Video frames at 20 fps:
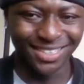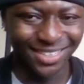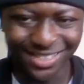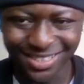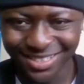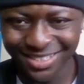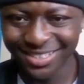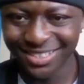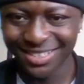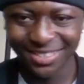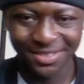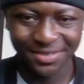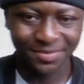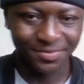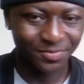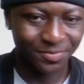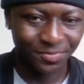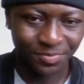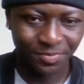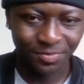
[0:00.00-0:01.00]
I'm in my
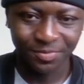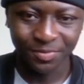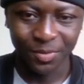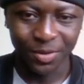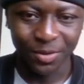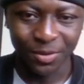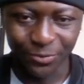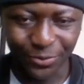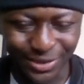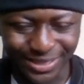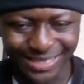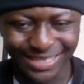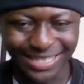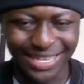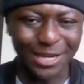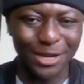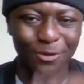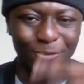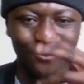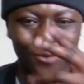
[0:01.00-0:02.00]
city with a fizzy and
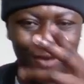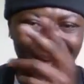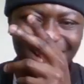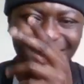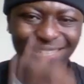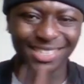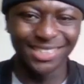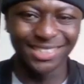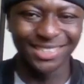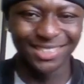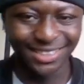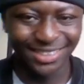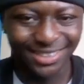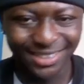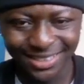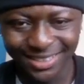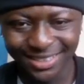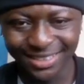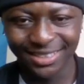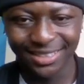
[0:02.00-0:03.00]
a Fanta.
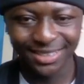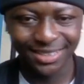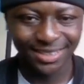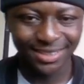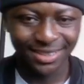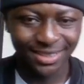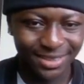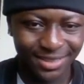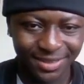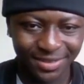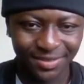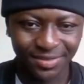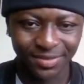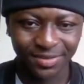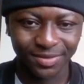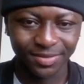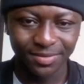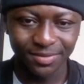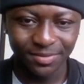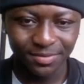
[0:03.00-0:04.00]
About gangster, your
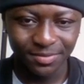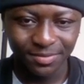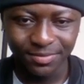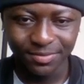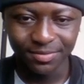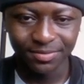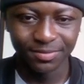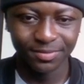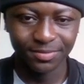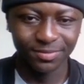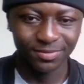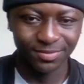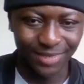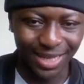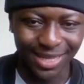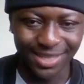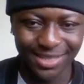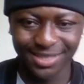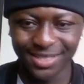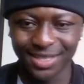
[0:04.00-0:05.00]
bank account
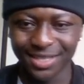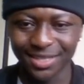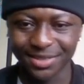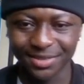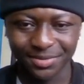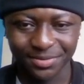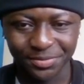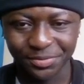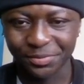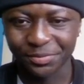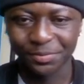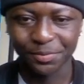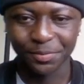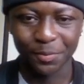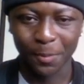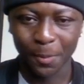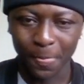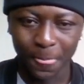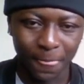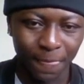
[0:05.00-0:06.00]
banter. I'm in my
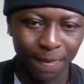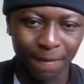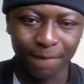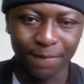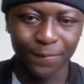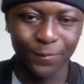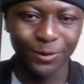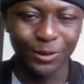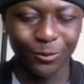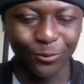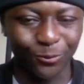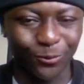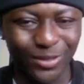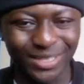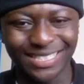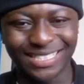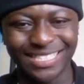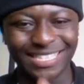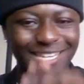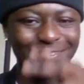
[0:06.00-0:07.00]
city with a fizzy
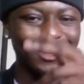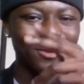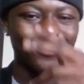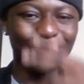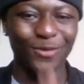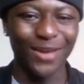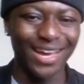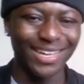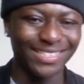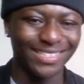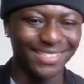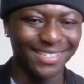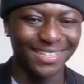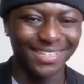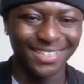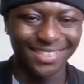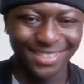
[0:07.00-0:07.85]
and a Fanta.